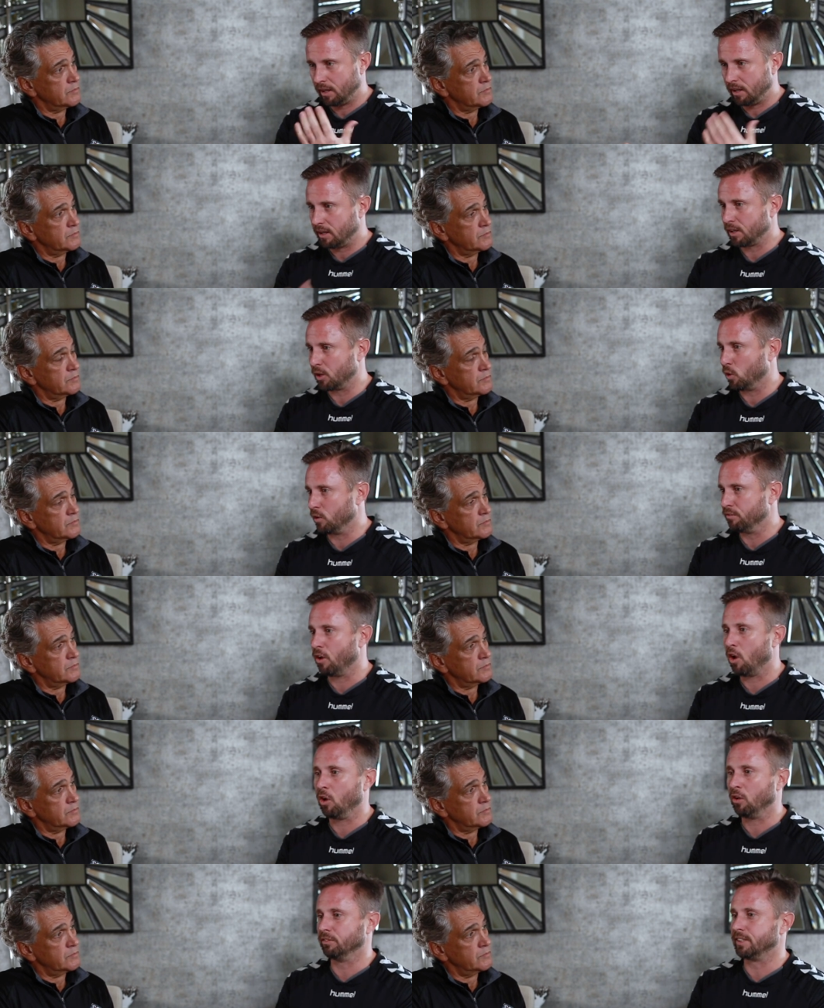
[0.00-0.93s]
Speaker 1: you know,
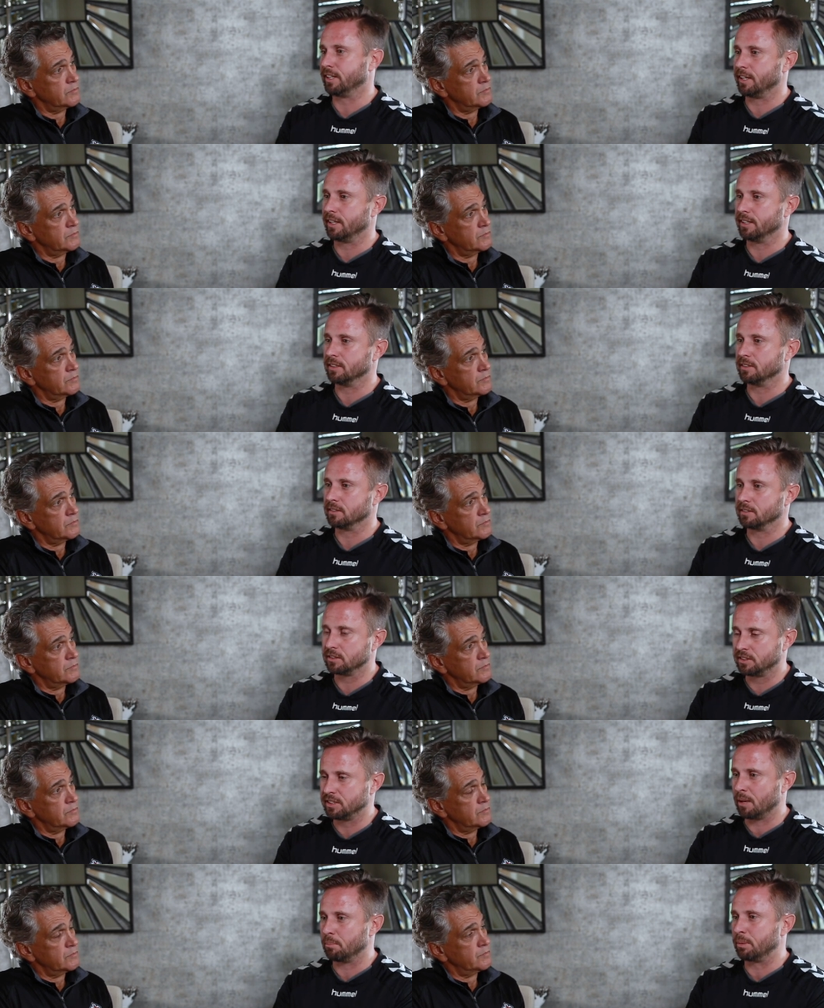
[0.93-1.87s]
involved in
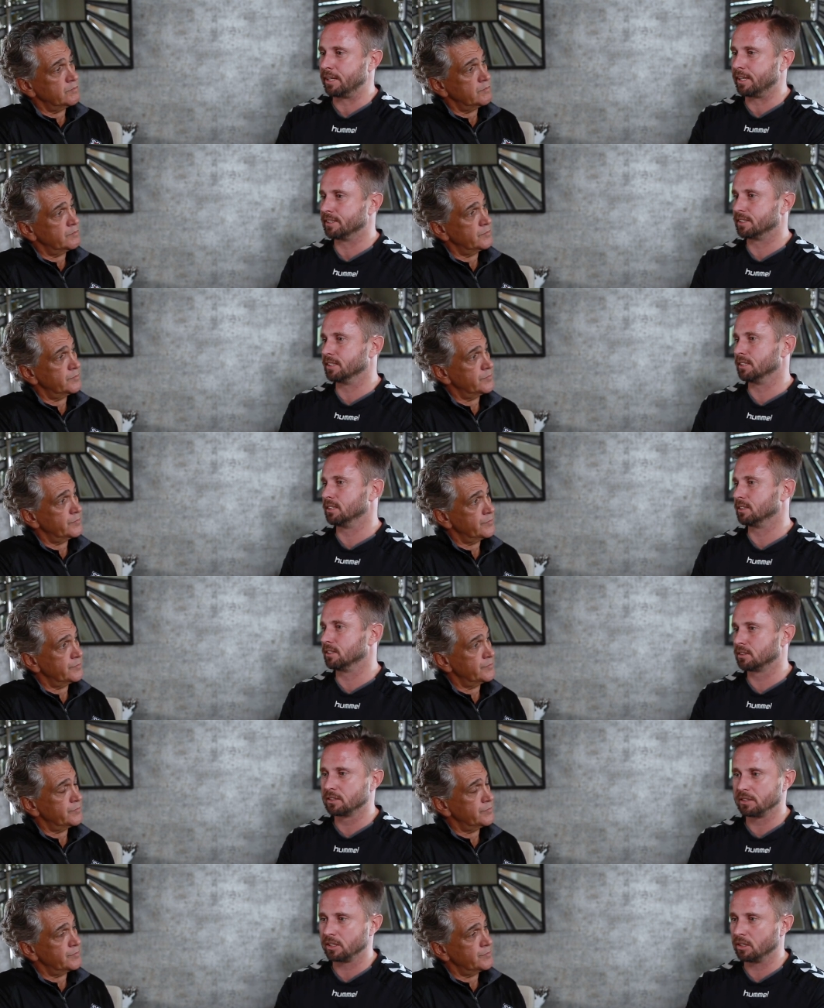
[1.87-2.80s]
set pieces,
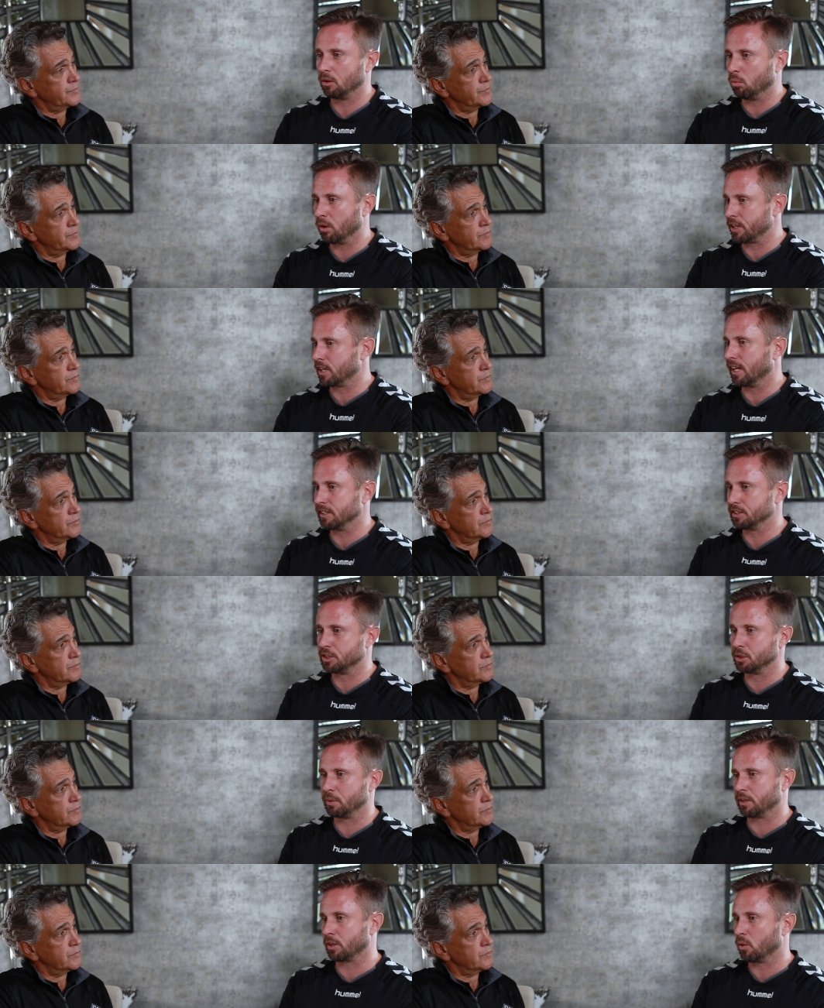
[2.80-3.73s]
you know, what you guys do in
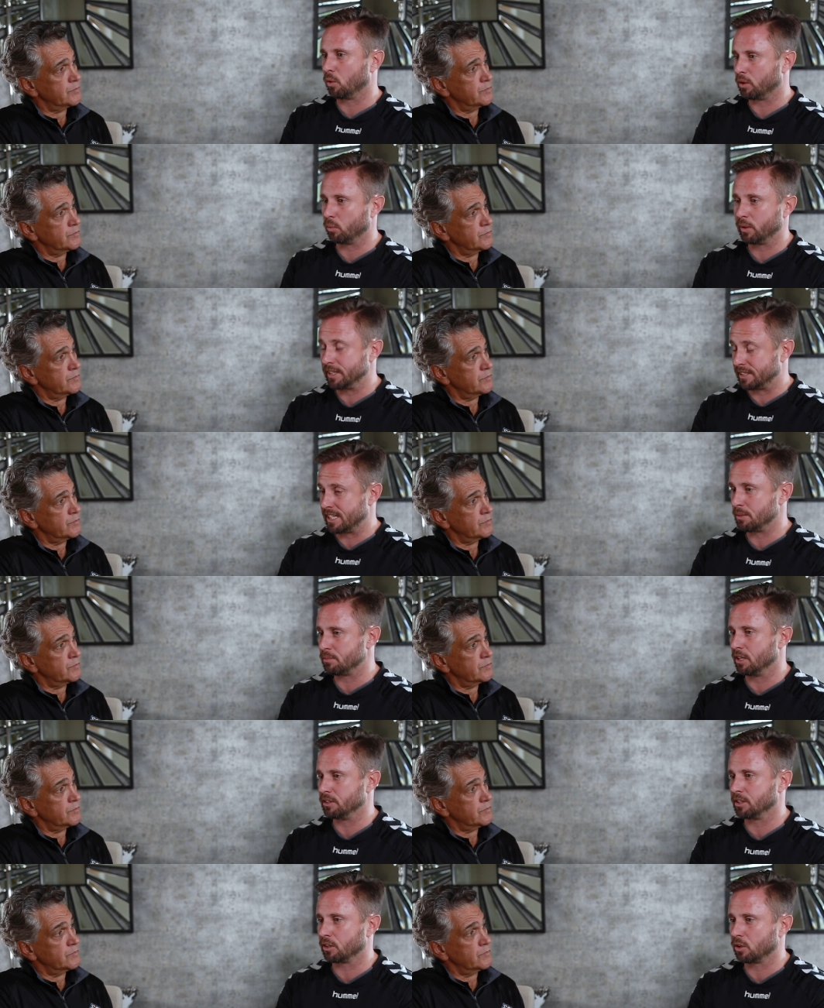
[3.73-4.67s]
corner, what a team
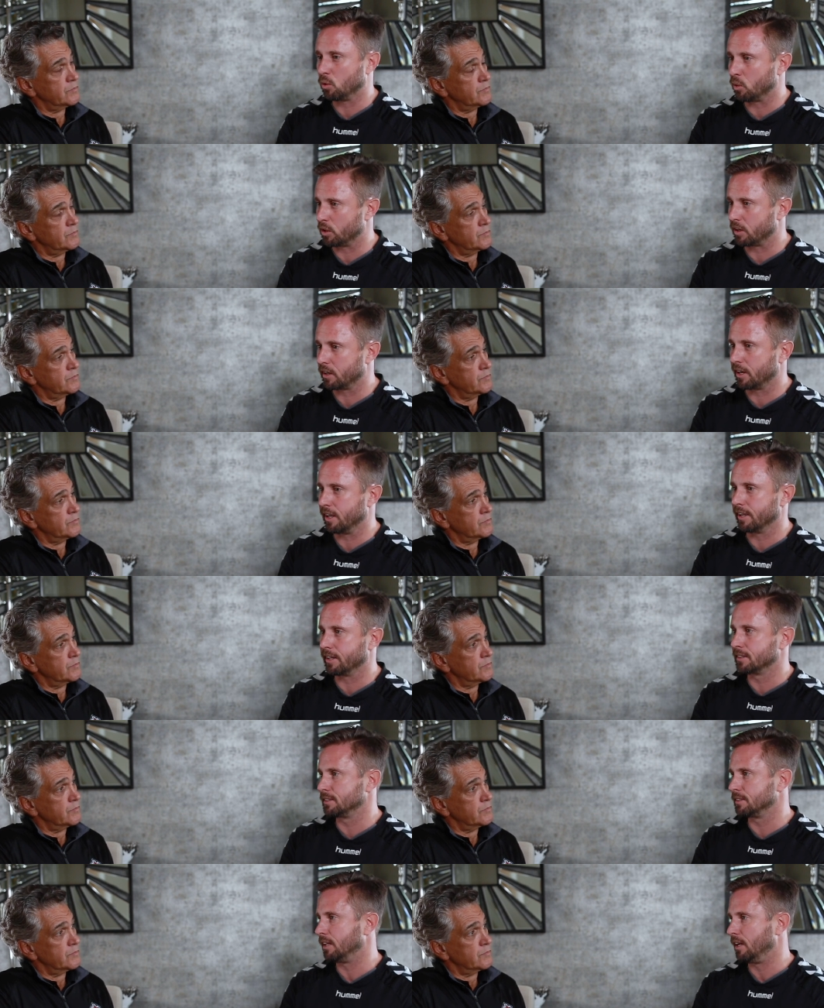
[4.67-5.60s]
does on corner
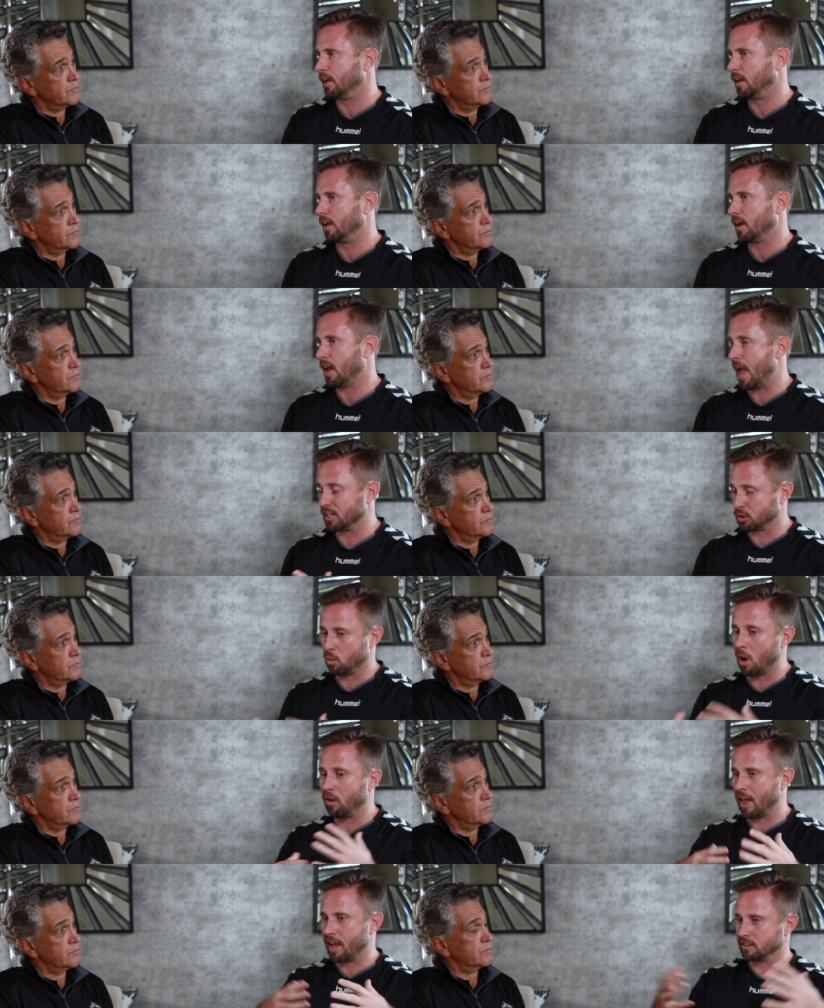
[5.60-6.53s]
kicks, as
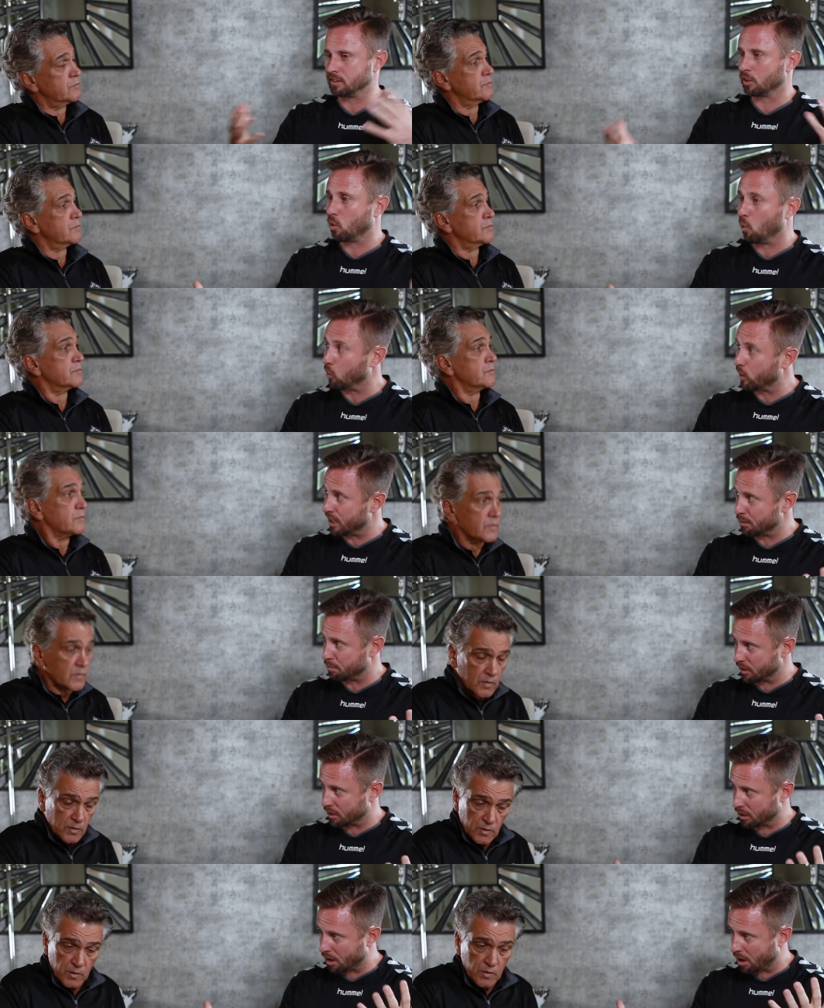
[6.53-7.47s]
well as the
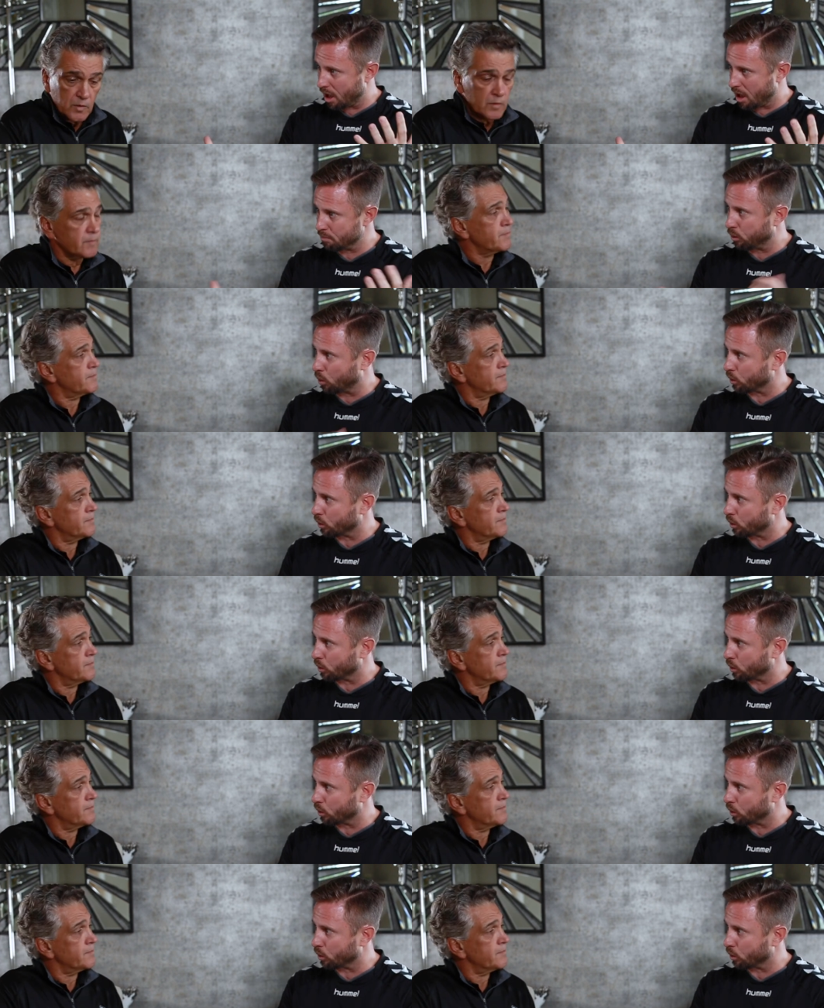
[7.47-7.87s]
goalkeeping um,